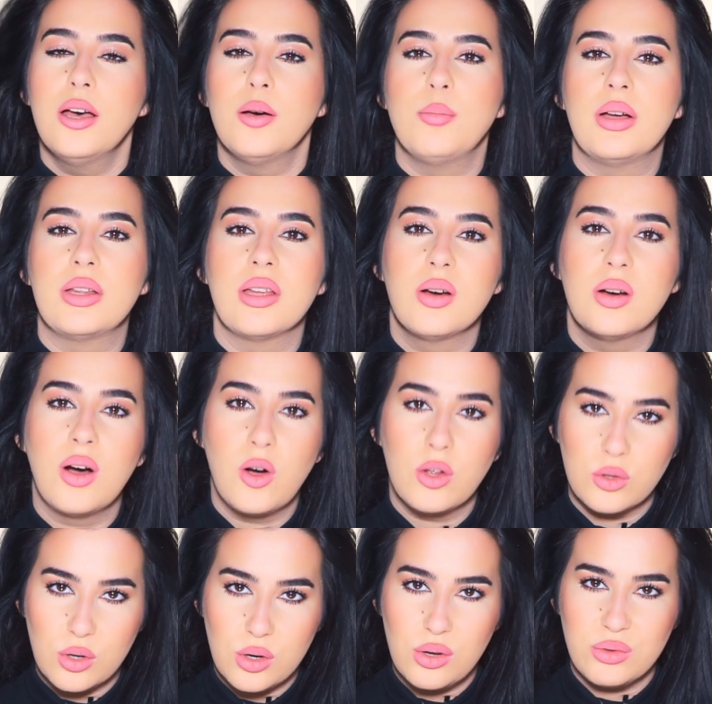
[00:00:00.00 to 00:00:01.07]
But
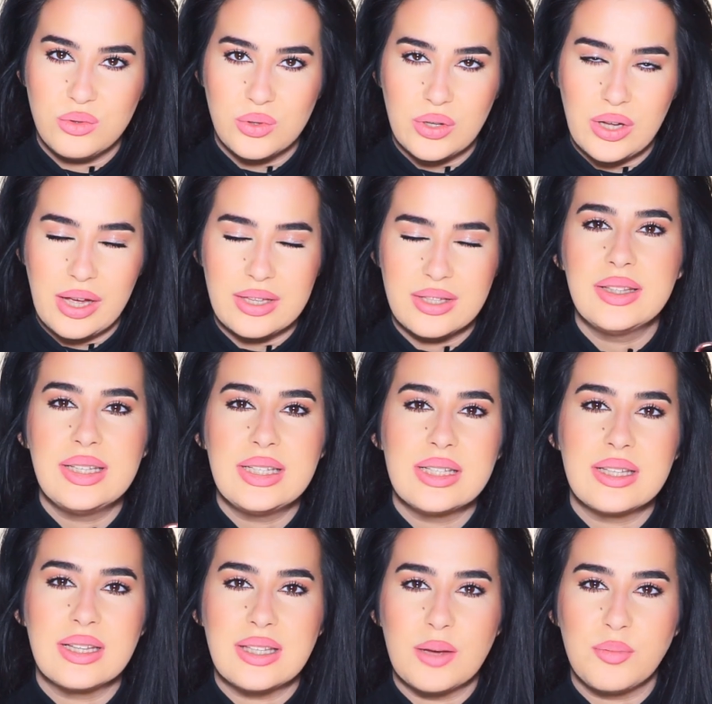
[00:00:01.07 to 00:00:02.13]
on clothes, you guys, this is
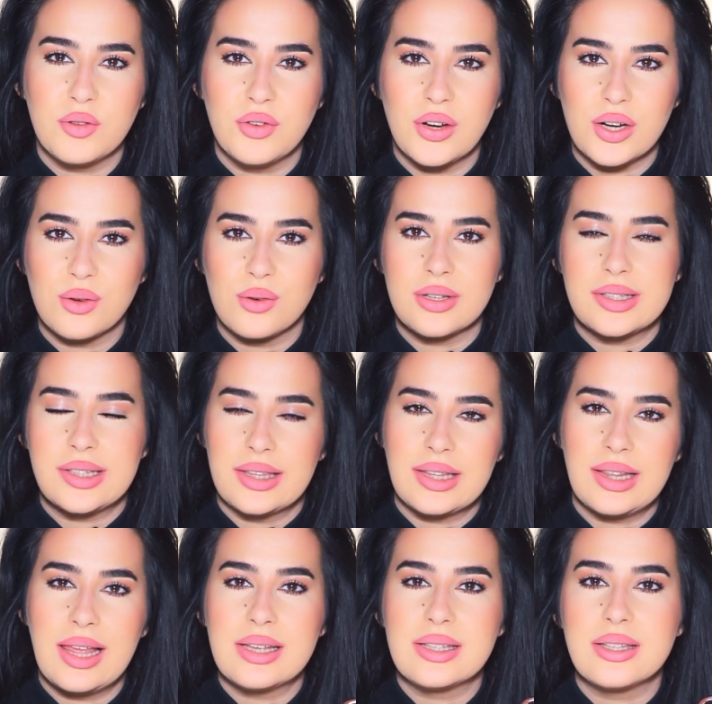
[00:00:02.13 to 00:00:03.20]
the type of fragrance that
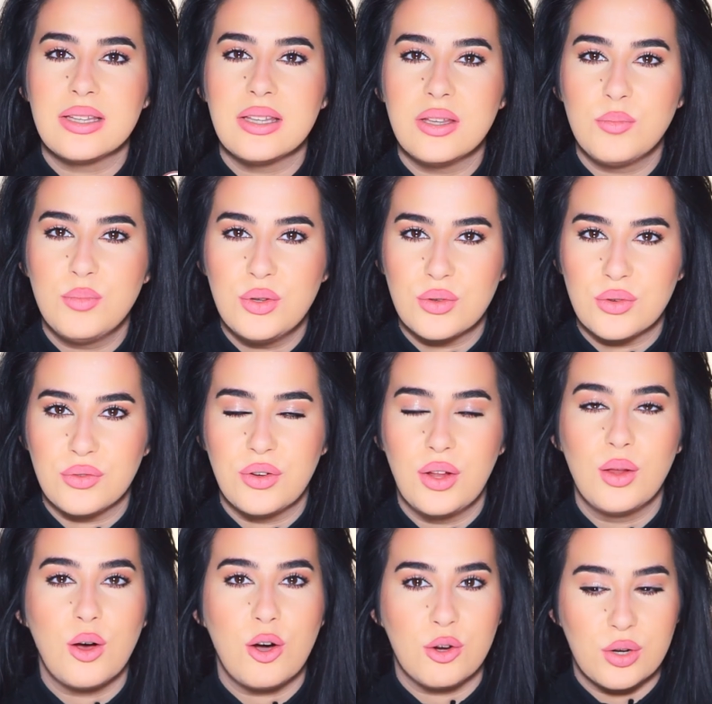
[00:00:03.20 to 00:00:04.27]
lasts
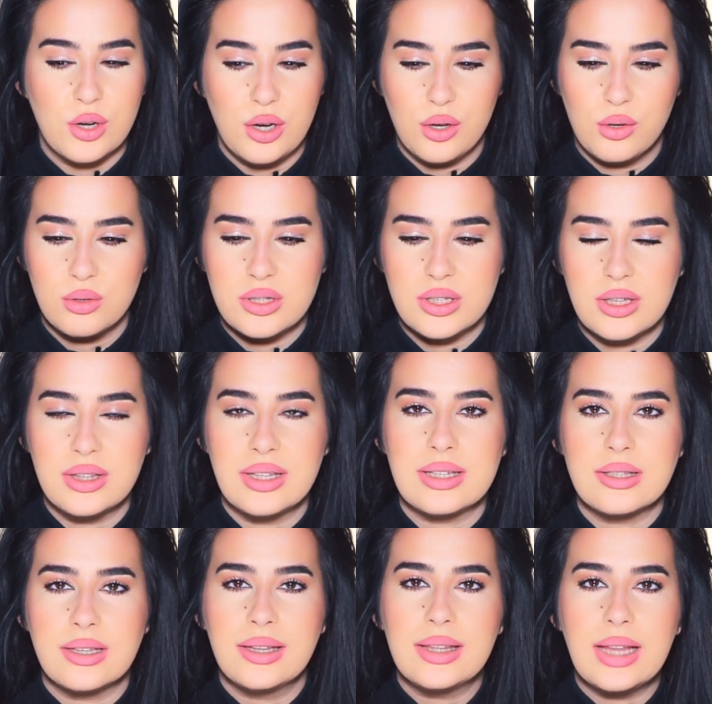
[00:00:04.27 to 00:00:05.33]
beautiful on clothes. The
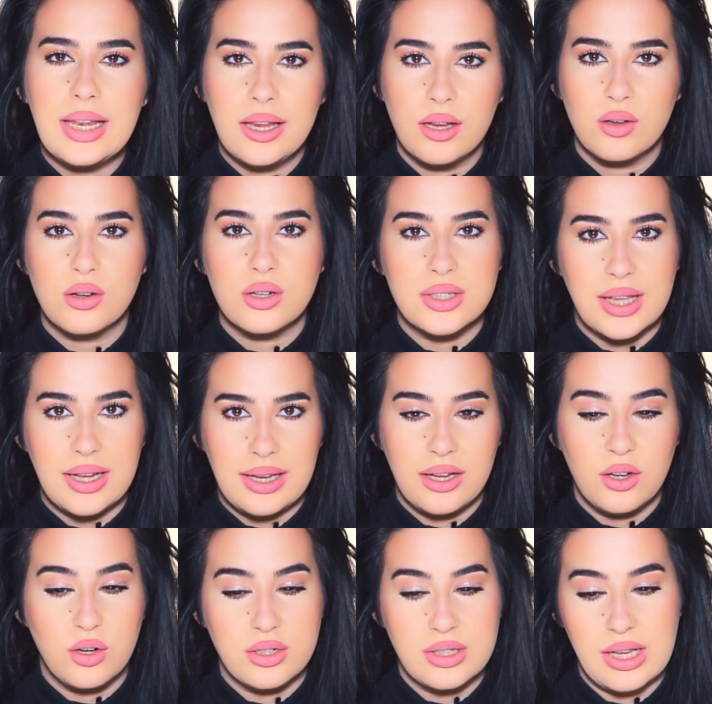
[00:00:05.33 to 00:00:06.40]
scent lingers and
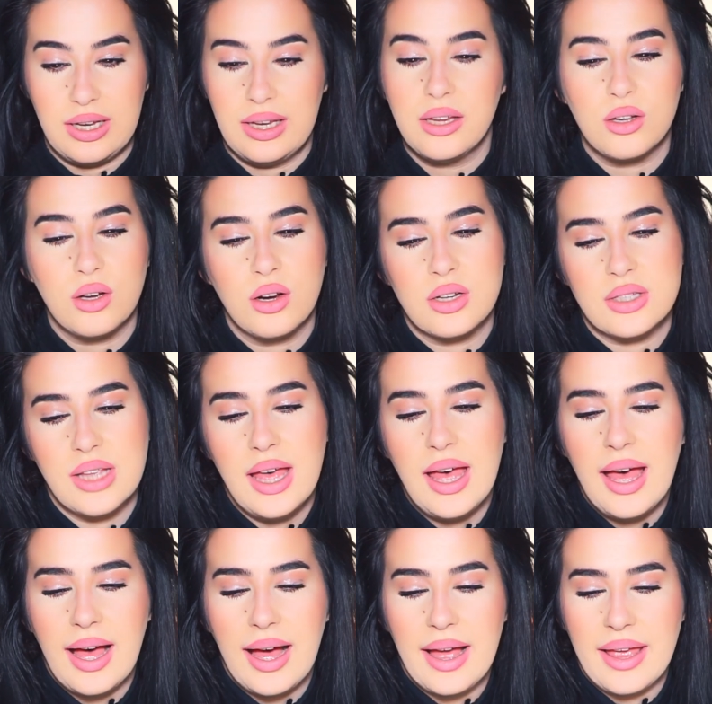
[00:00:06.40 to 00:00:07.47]
lingers and lingers.
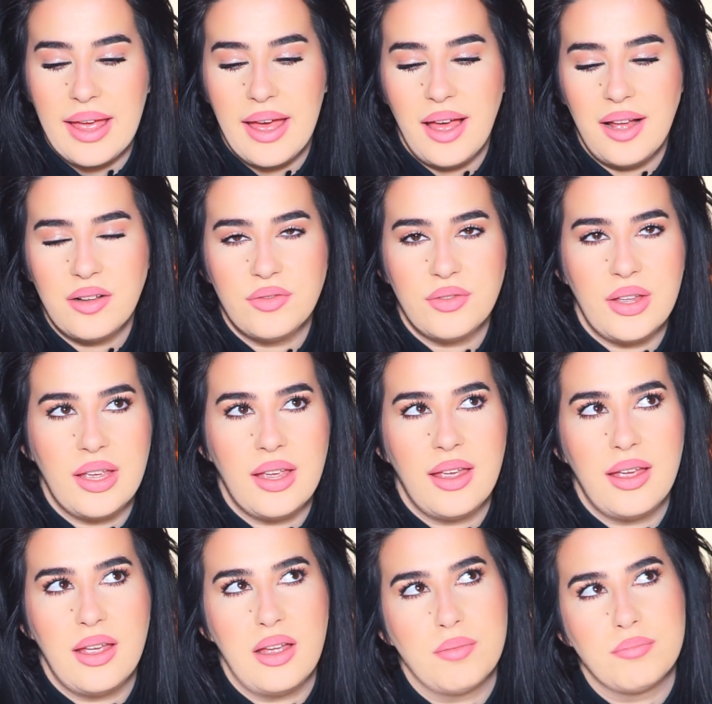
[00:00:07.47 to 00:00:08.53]
I have
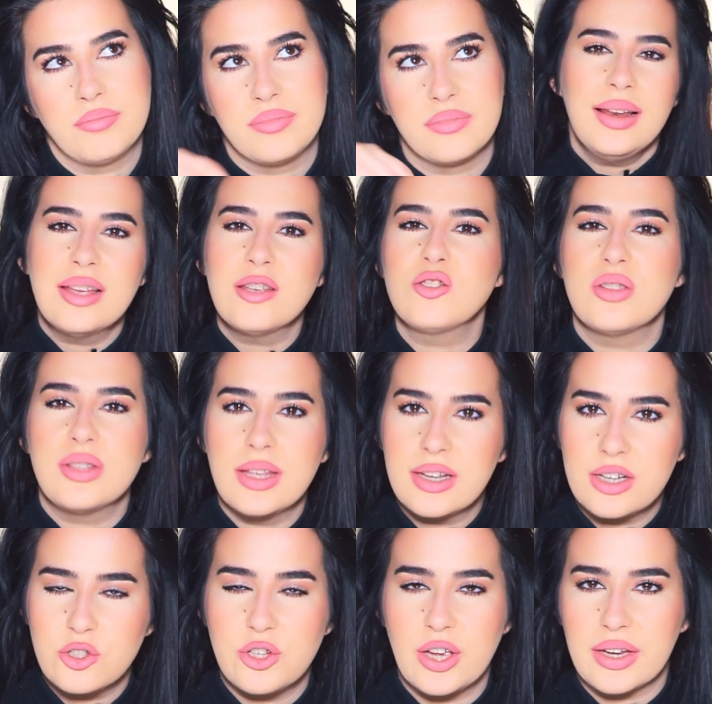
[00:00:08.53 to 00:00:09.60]
a, let's just say,
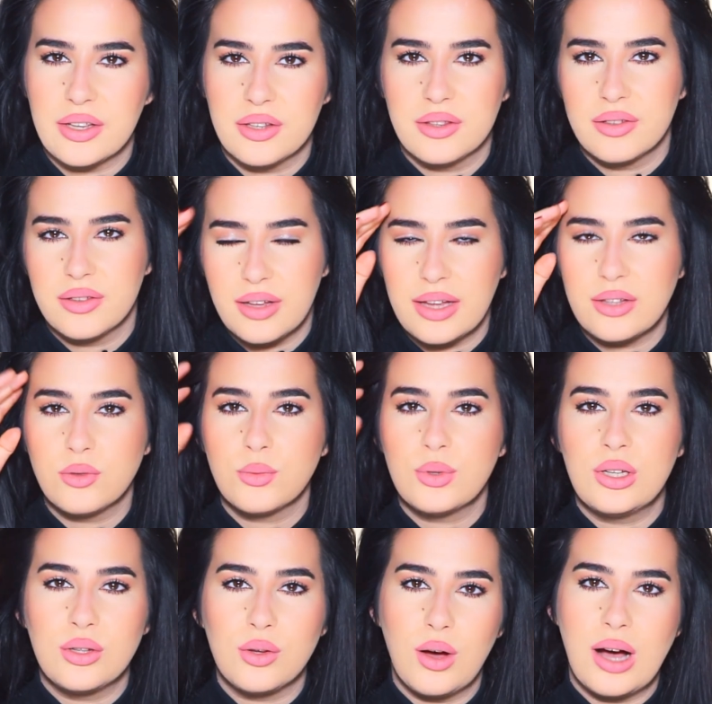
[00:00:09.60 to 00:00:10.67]
a jacket. I don't
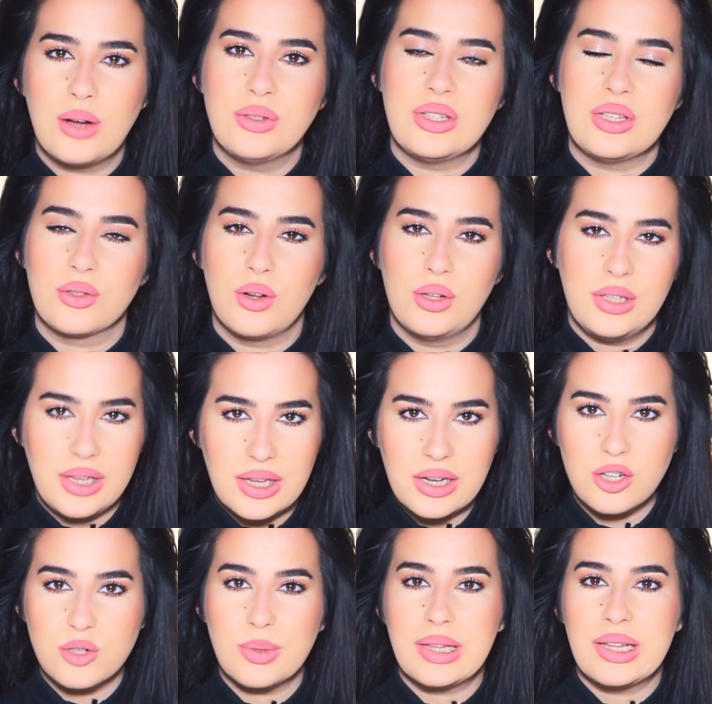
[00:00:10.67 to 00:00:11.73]
really know how this is called in
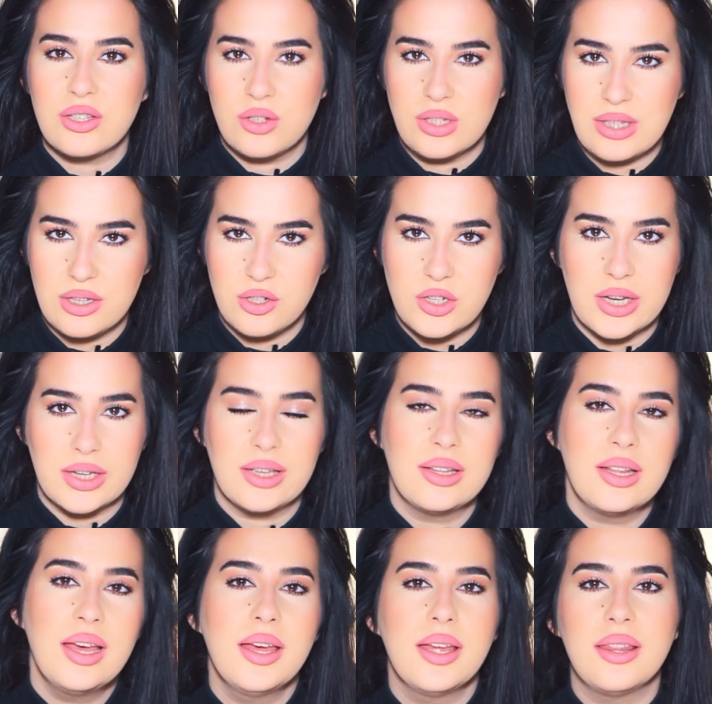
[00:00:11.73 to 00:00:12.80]
English, but let's just say a
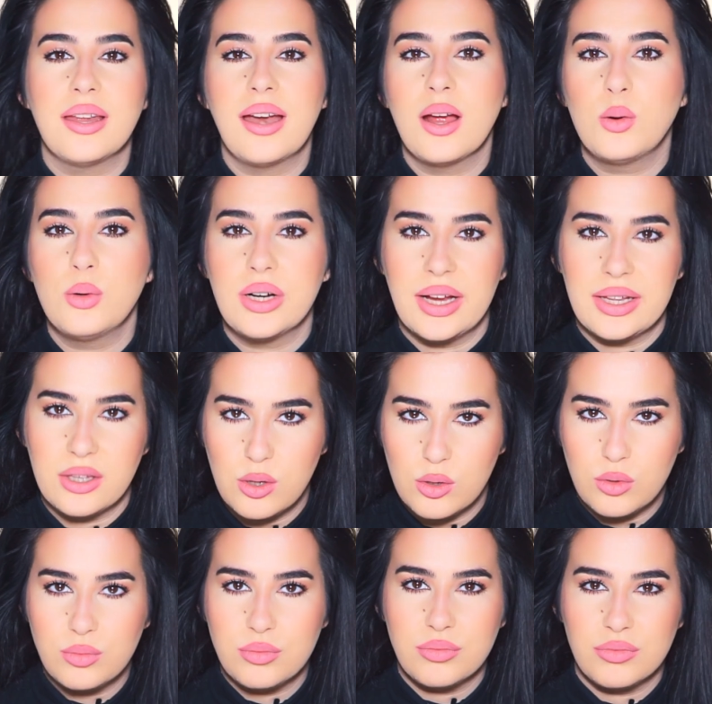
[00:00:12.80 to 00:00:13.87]
jacket that I wear at
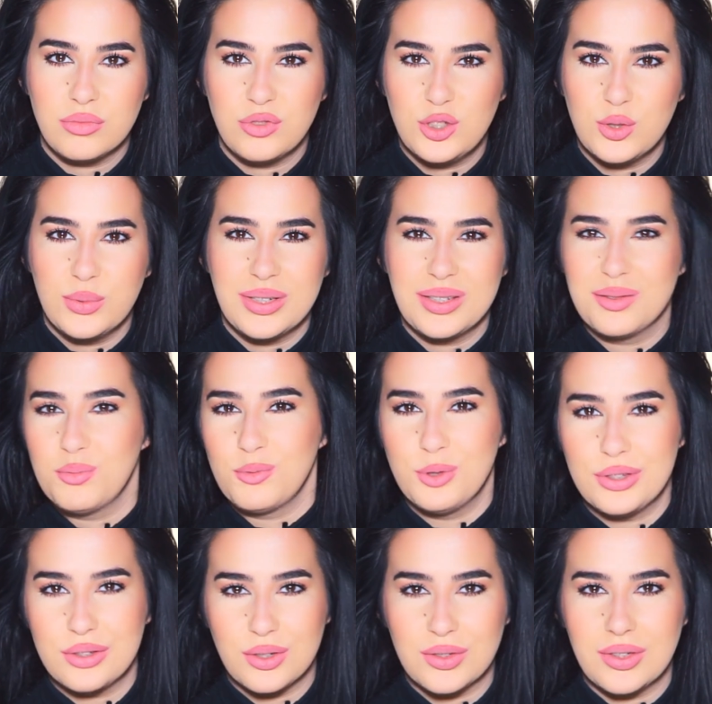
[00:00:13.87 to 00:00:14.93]
home during
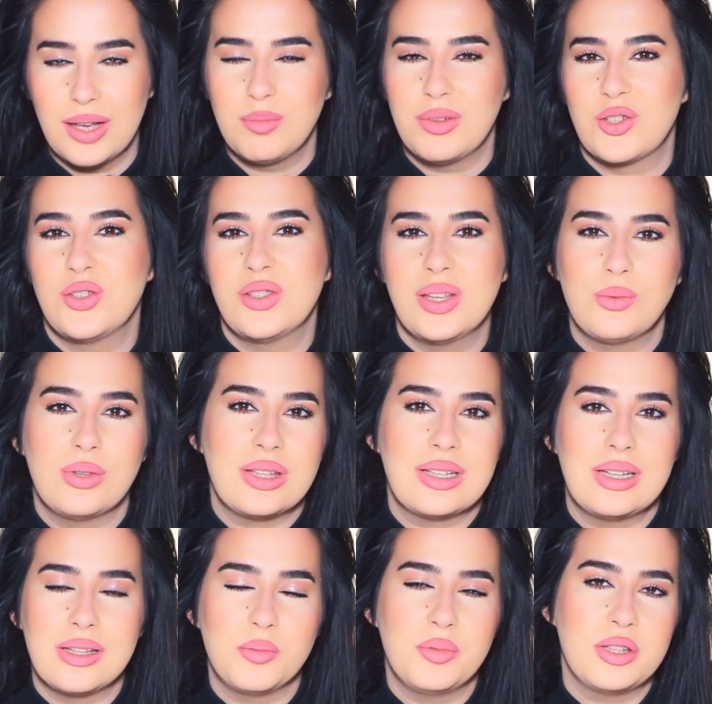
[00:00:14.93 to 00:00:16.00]
winter time, let's just say when it's a
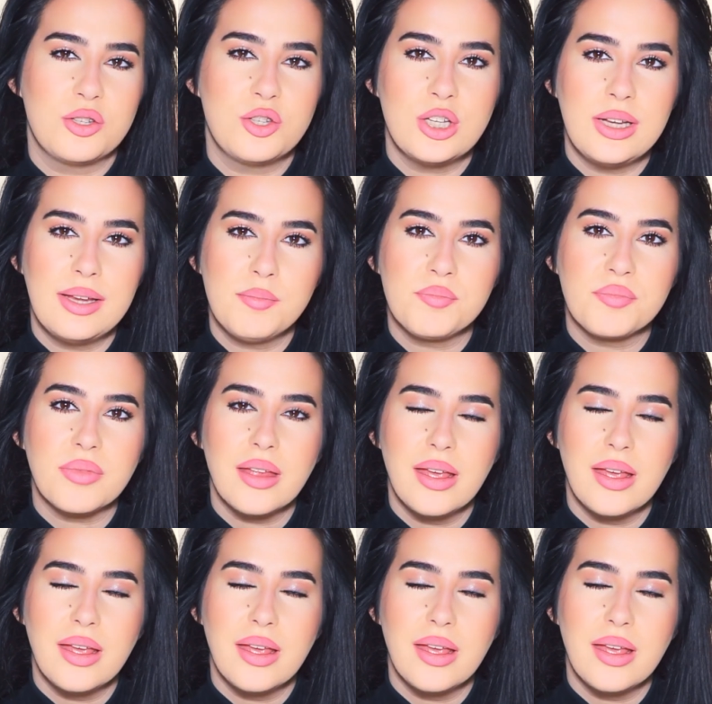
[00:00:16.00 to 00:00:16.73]
little bit chilly.